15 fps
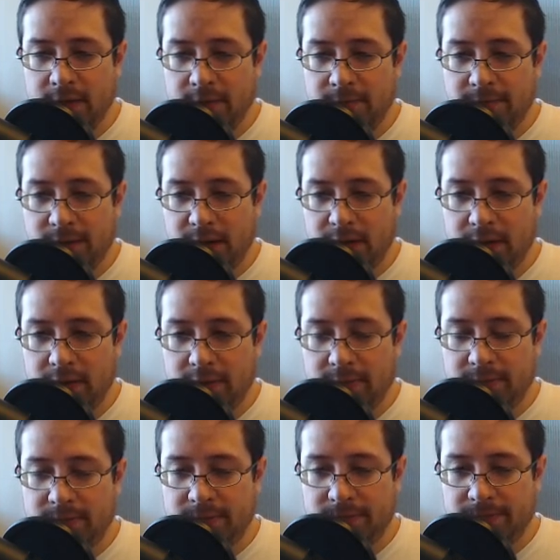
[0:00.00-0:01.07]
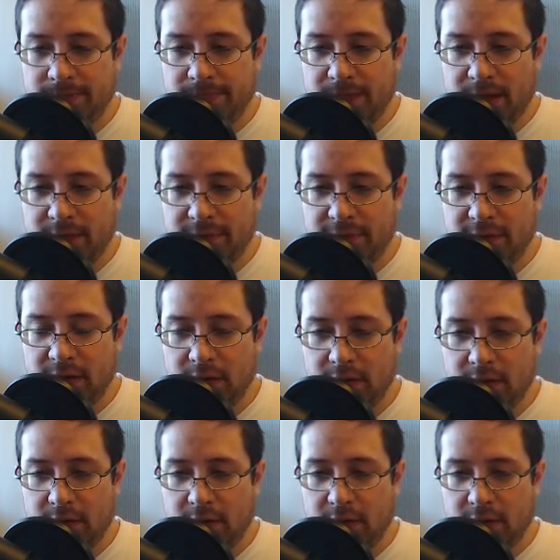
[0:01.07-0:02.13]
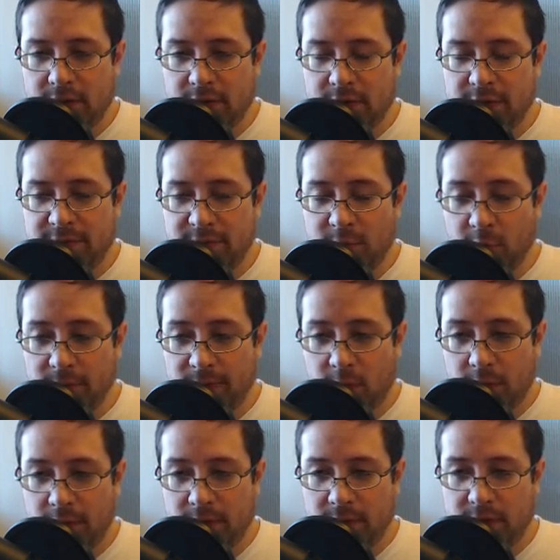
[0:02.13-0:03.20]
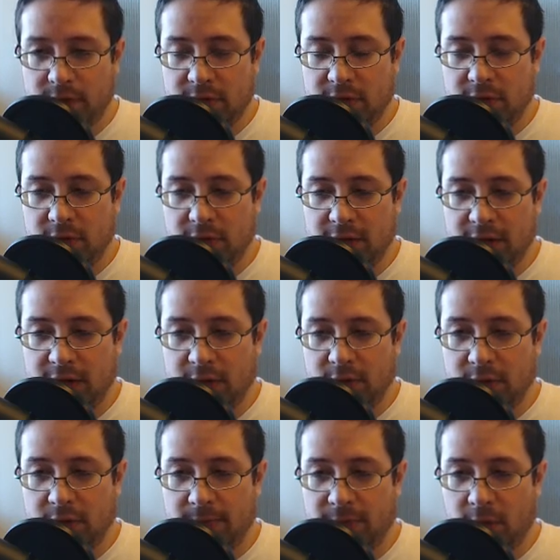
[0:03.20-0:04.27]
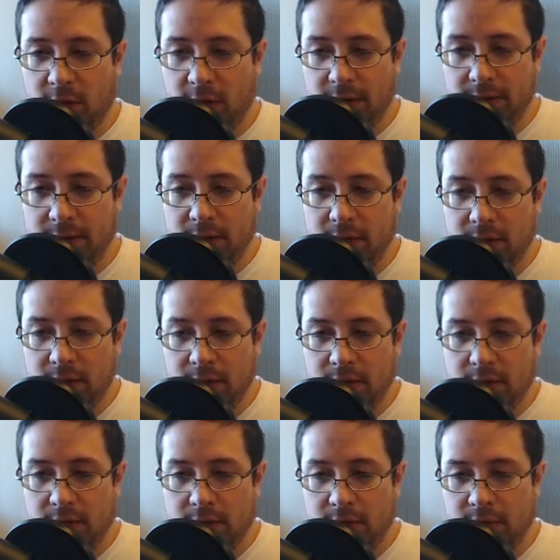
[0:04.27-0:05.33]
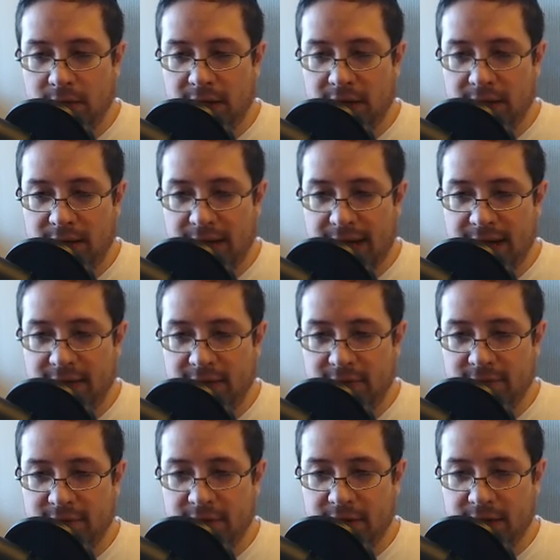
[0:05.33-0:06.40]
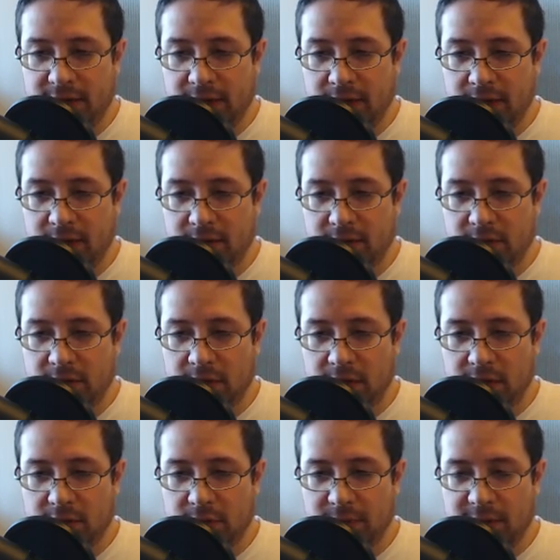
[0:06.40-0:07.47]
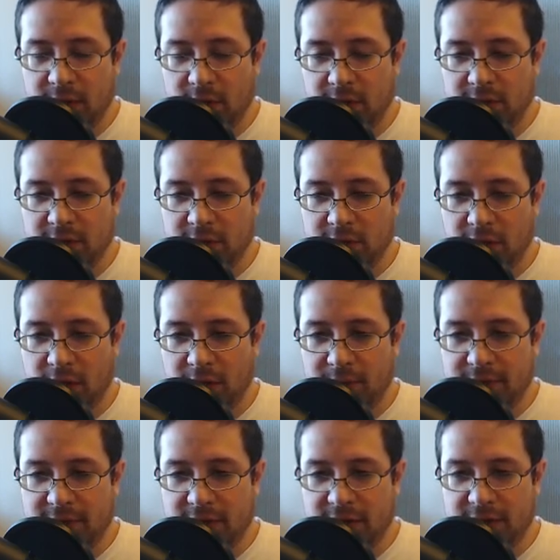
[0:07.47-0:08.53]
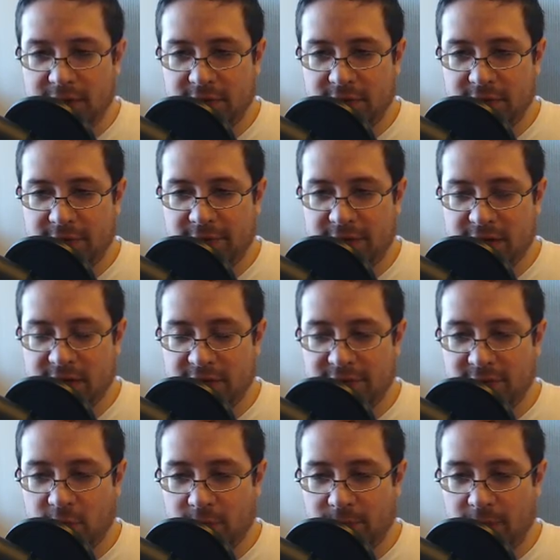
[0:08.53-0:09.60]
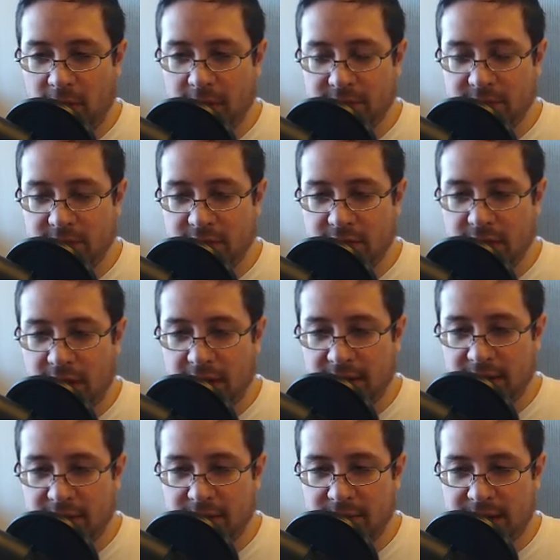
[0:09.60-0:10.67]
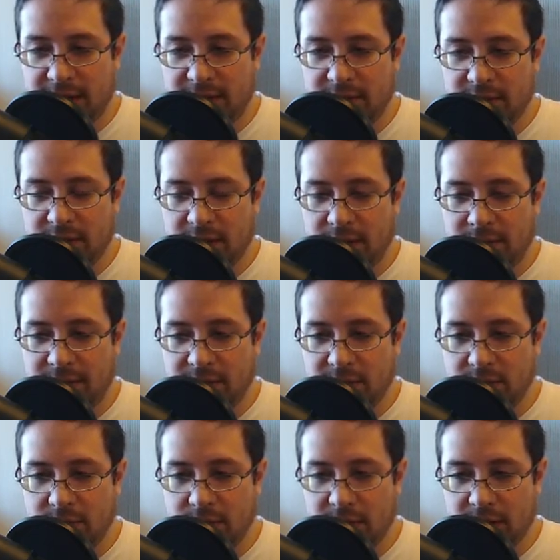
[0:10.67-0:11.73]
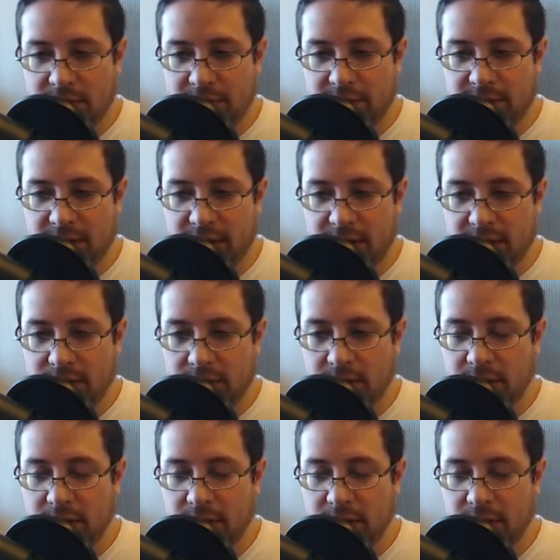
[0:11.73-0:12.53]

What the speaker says: But I think it's even more important, since you're down a pawn, to get an active king. It's going to be hard to do a lot with it because you're facing 4 pawns on this side and you can't come in this way because of the knight.